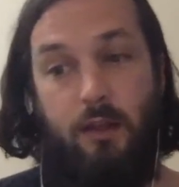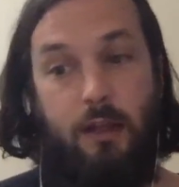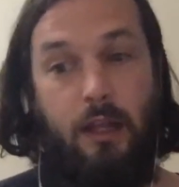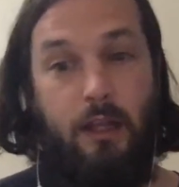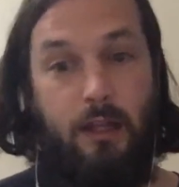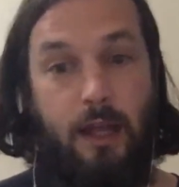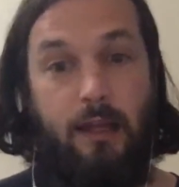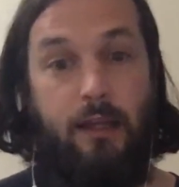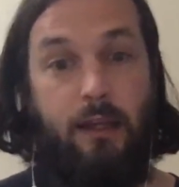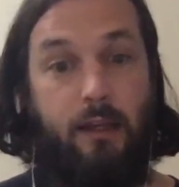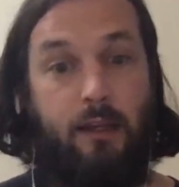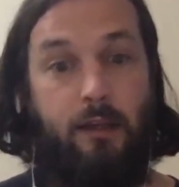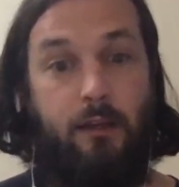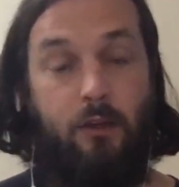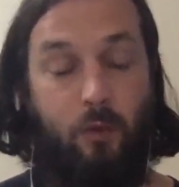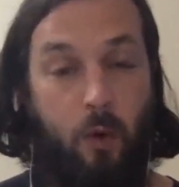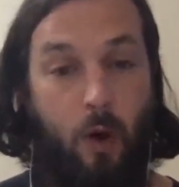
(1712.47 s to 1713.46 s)
like
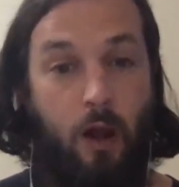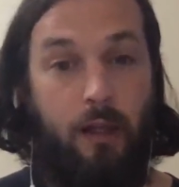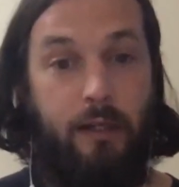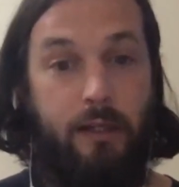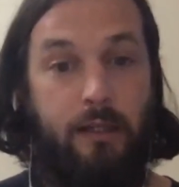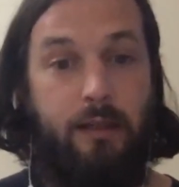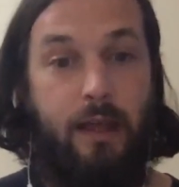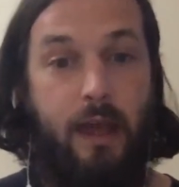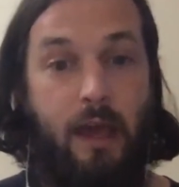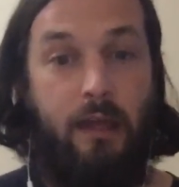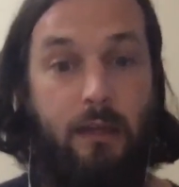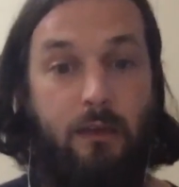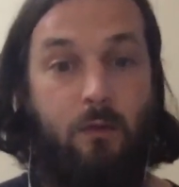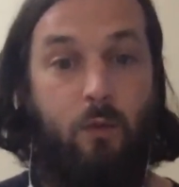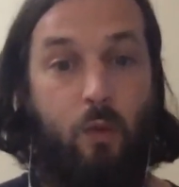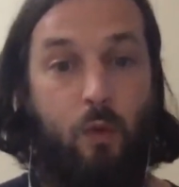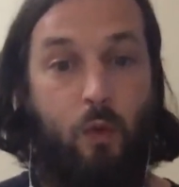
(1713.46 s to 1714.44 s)
a quality that
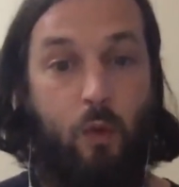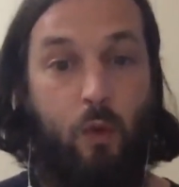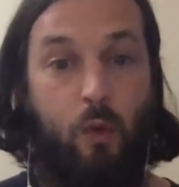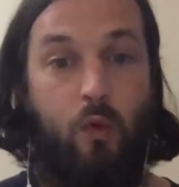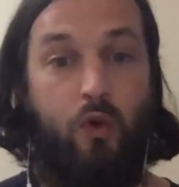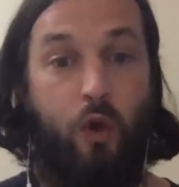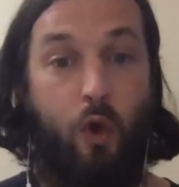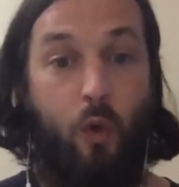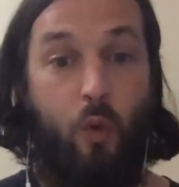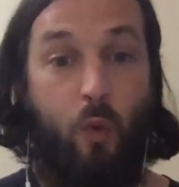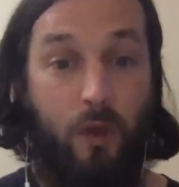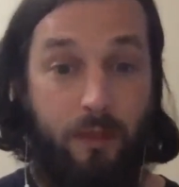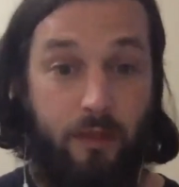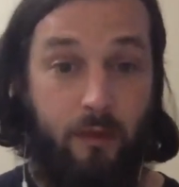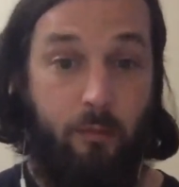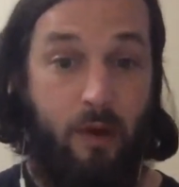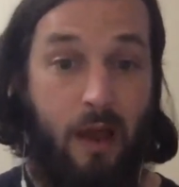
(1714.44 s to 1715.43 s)
will go with
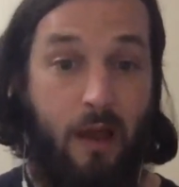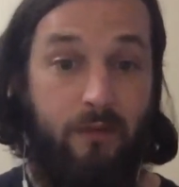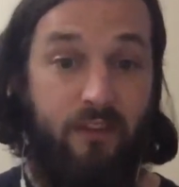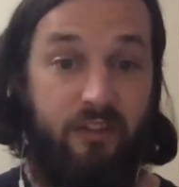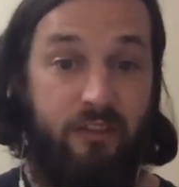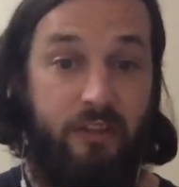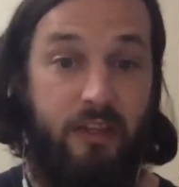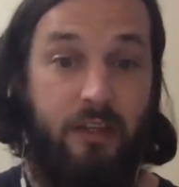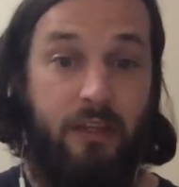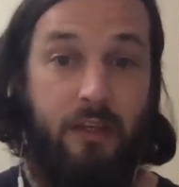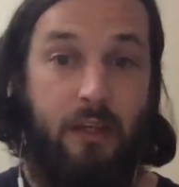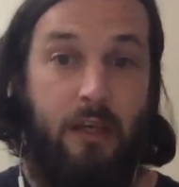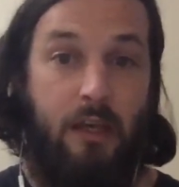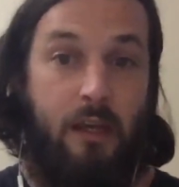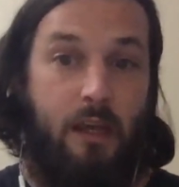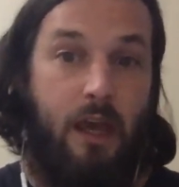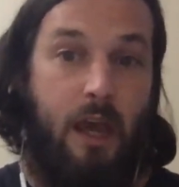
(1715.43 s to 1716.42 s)
the privacy.
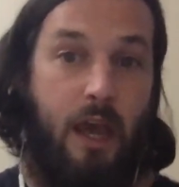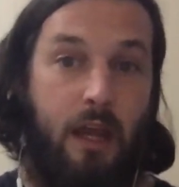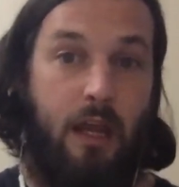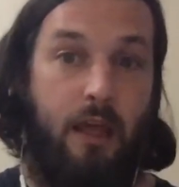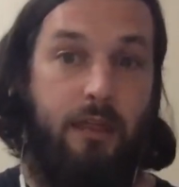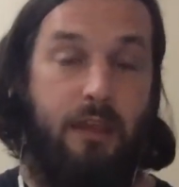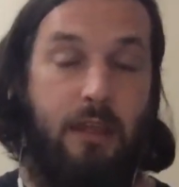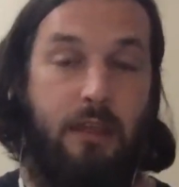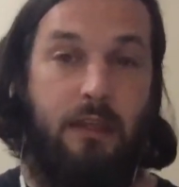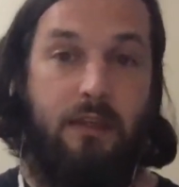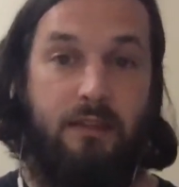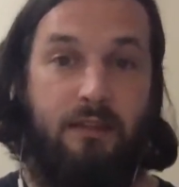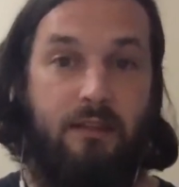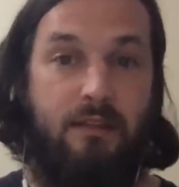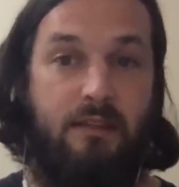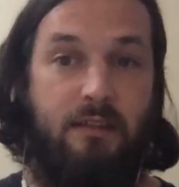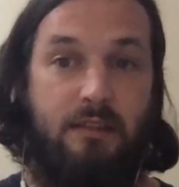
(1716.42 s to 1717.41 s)
And I think this
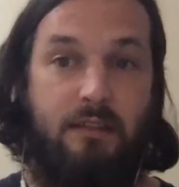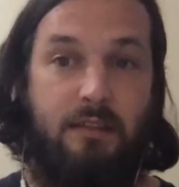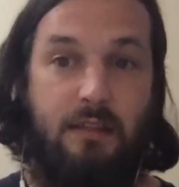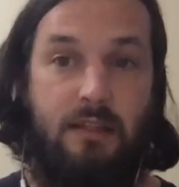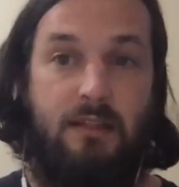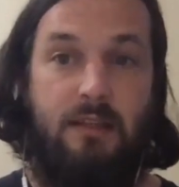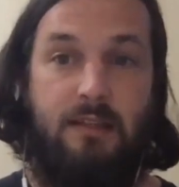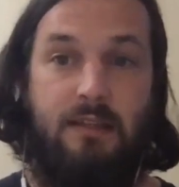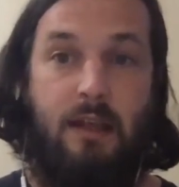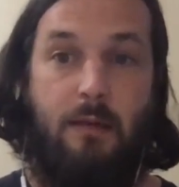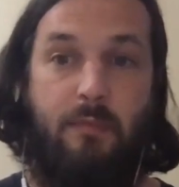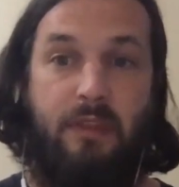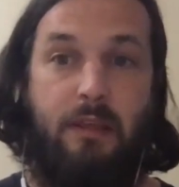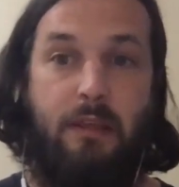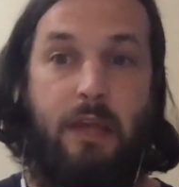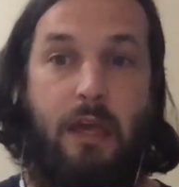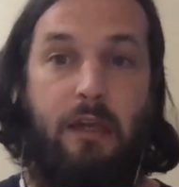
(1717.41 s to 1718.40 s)
is
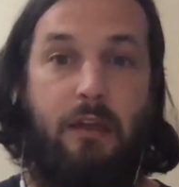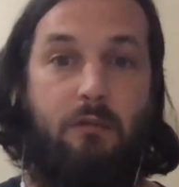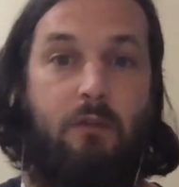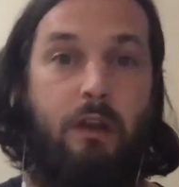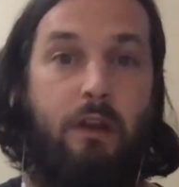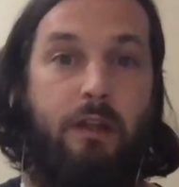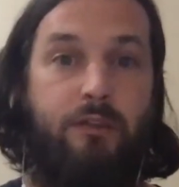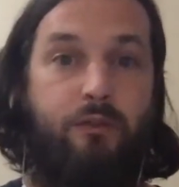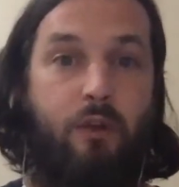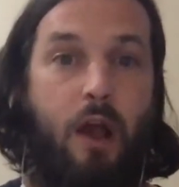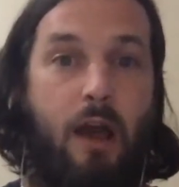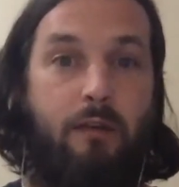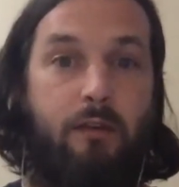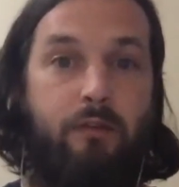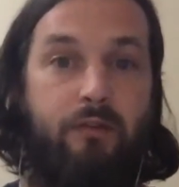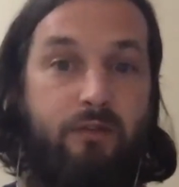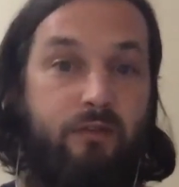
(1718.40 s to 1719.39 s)
something that can really
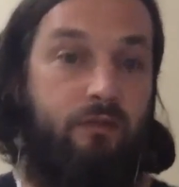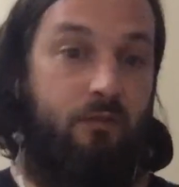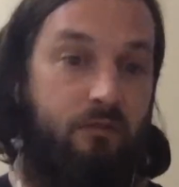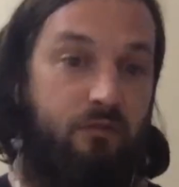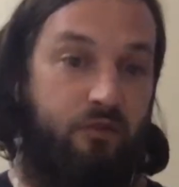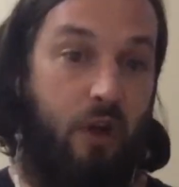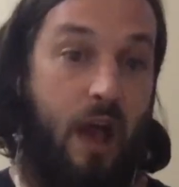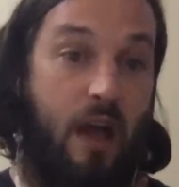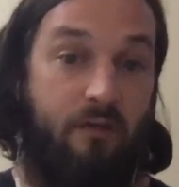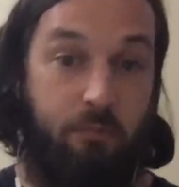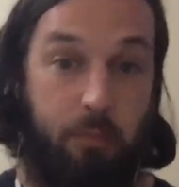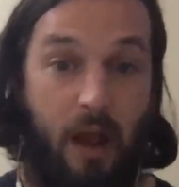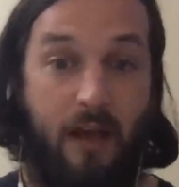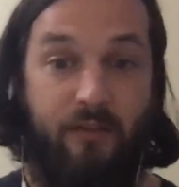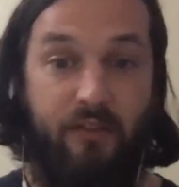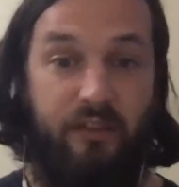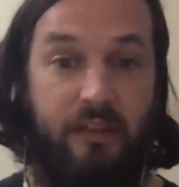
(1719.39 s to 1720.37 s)
drive
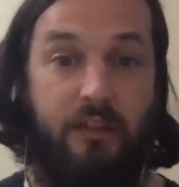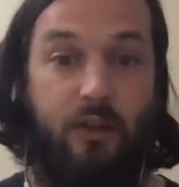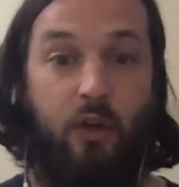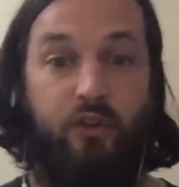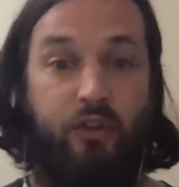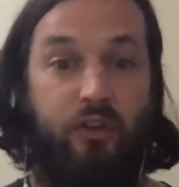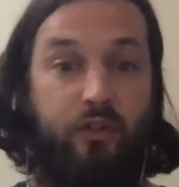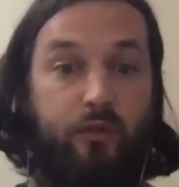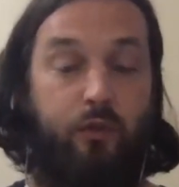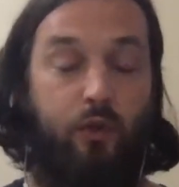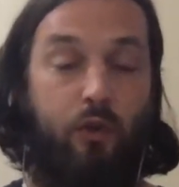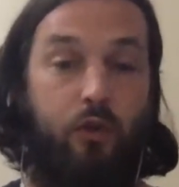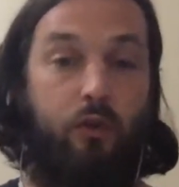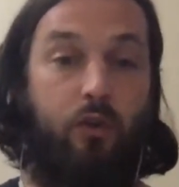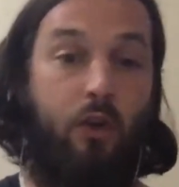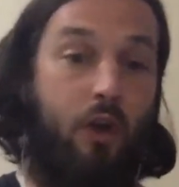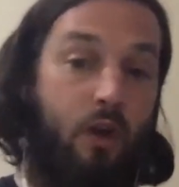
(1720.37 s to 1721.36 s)
privacy, not just
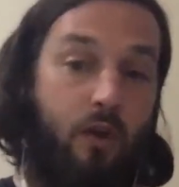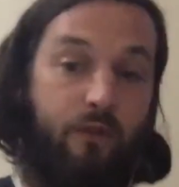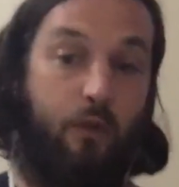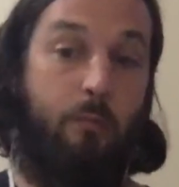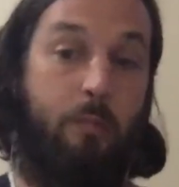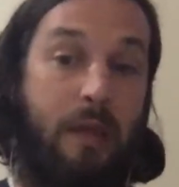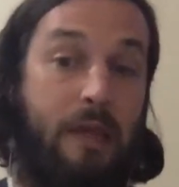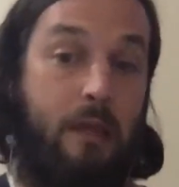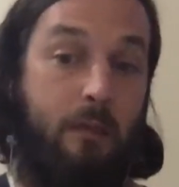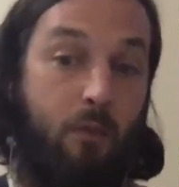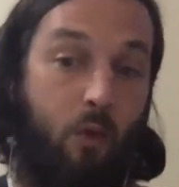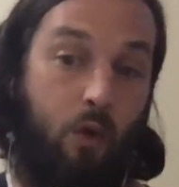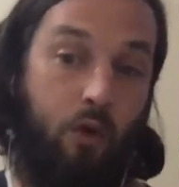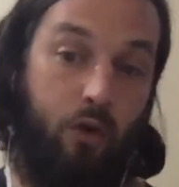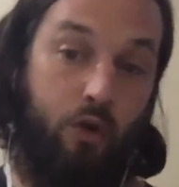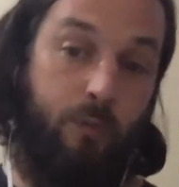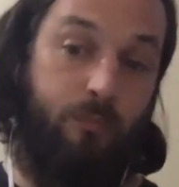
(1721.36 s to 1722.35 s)
for Beam
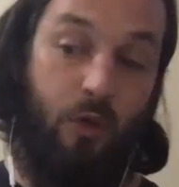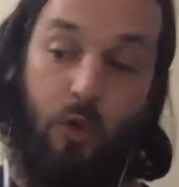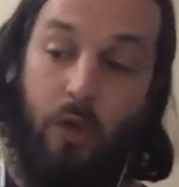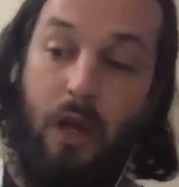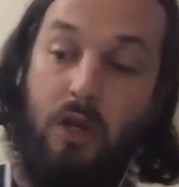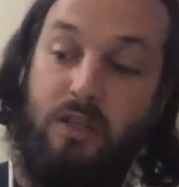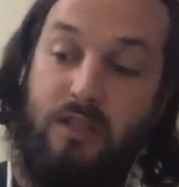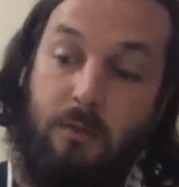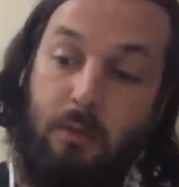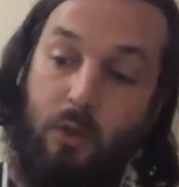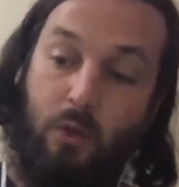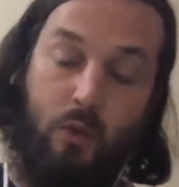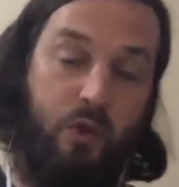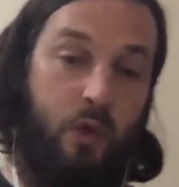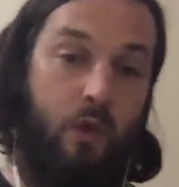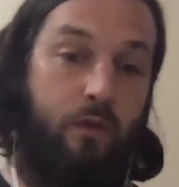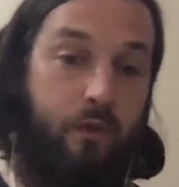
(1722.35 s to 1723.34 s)
or cryptocurrency, but
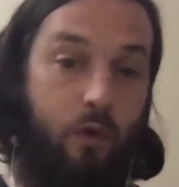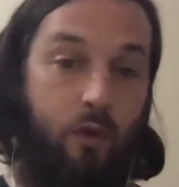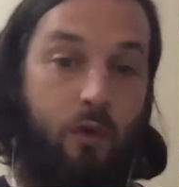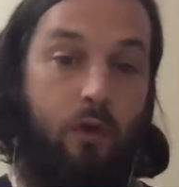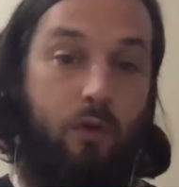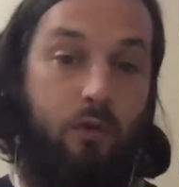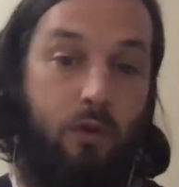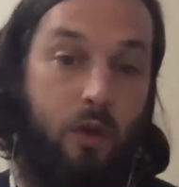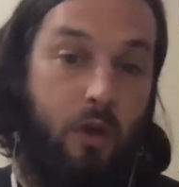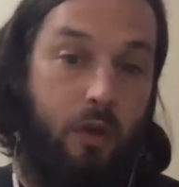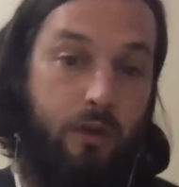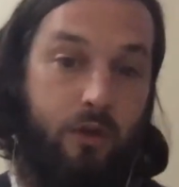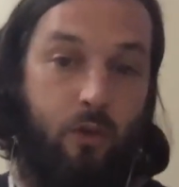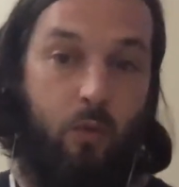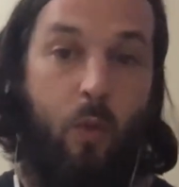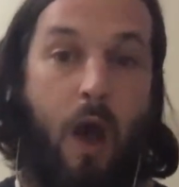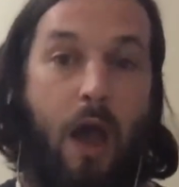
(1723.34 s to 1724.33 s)
also for the
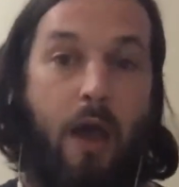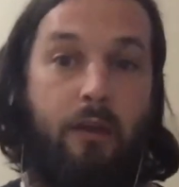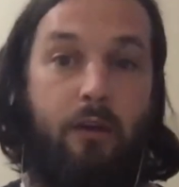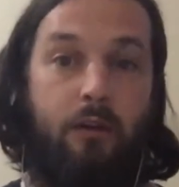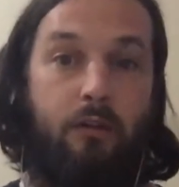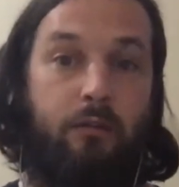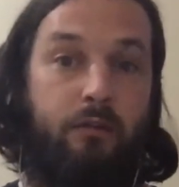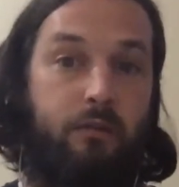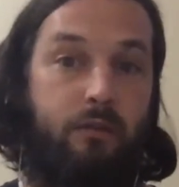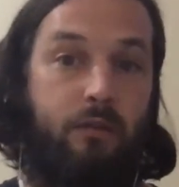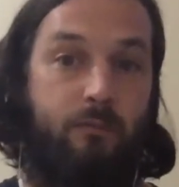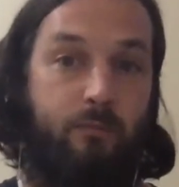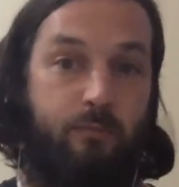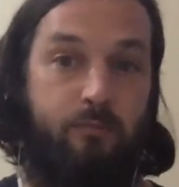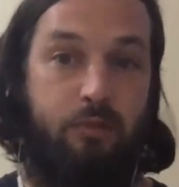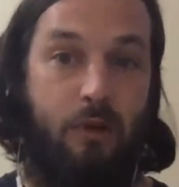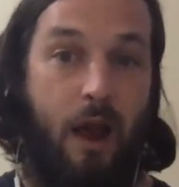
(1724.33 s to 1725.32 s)
wider
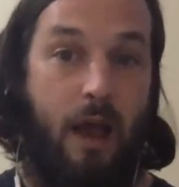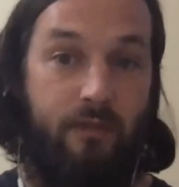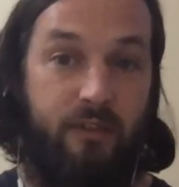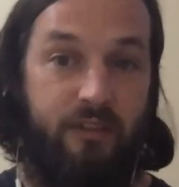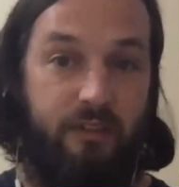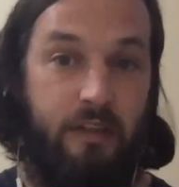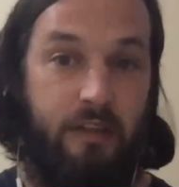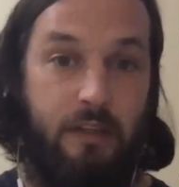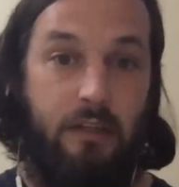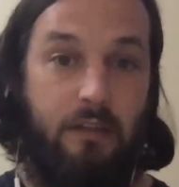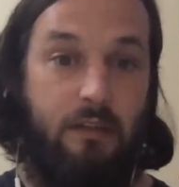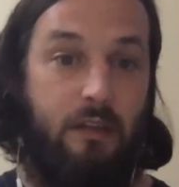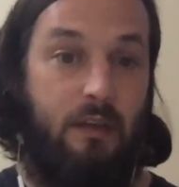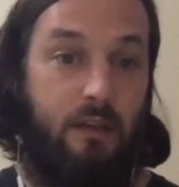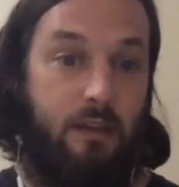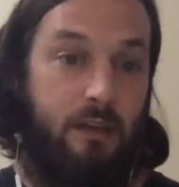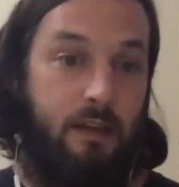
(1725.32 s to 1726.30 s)
privacy
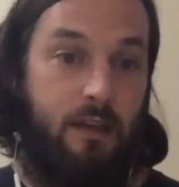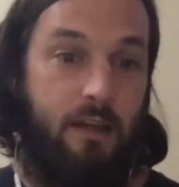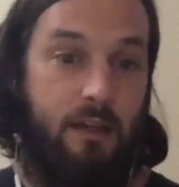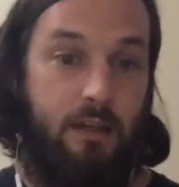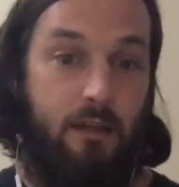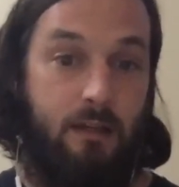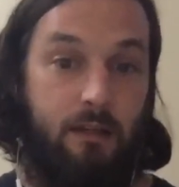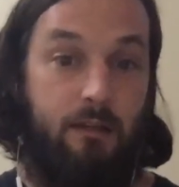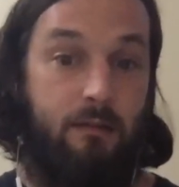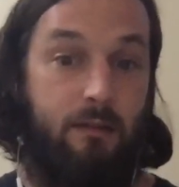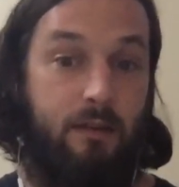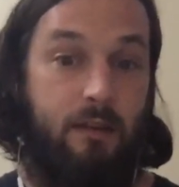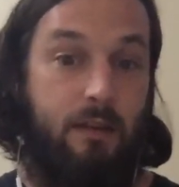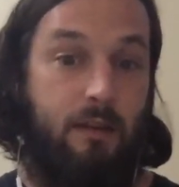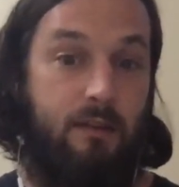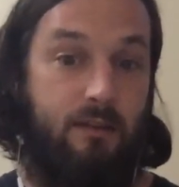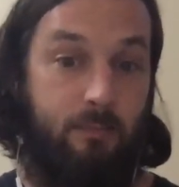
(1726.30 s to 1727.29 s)

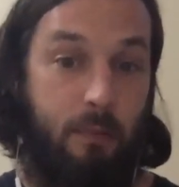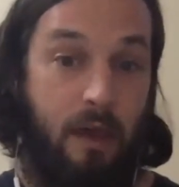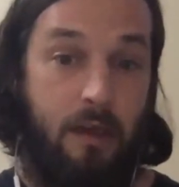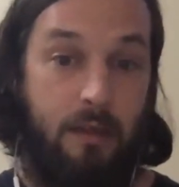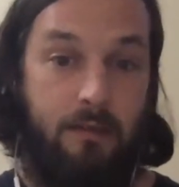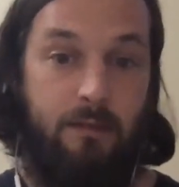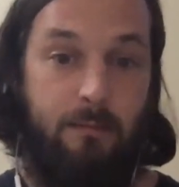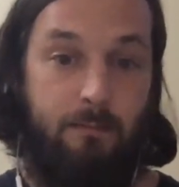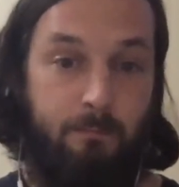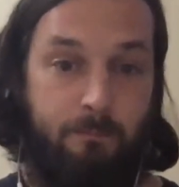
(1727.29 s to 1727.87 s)
space.